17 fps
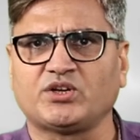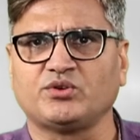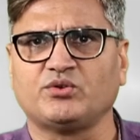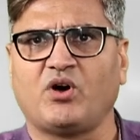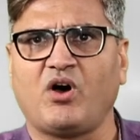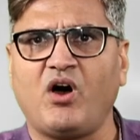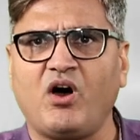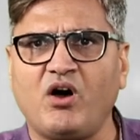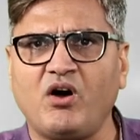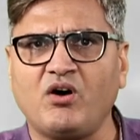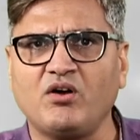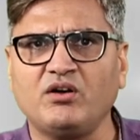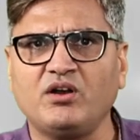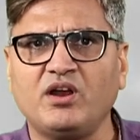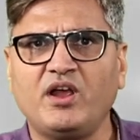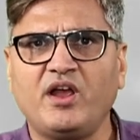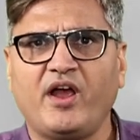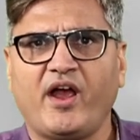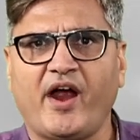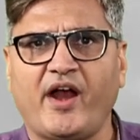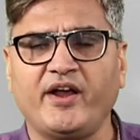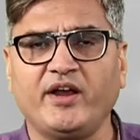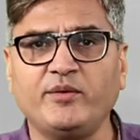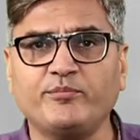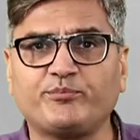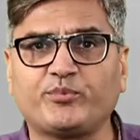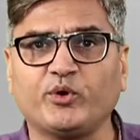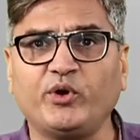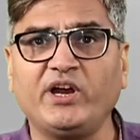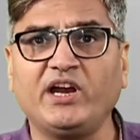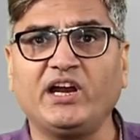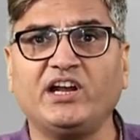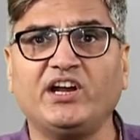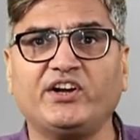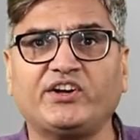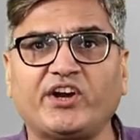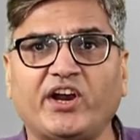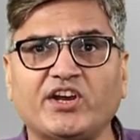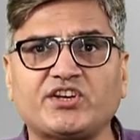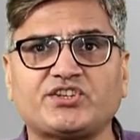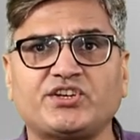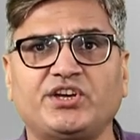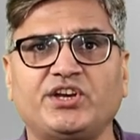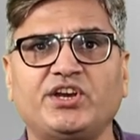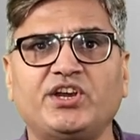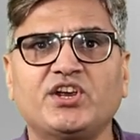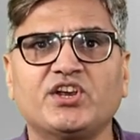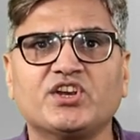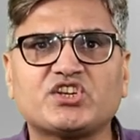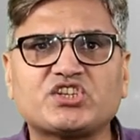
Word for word: to all and improving literacy,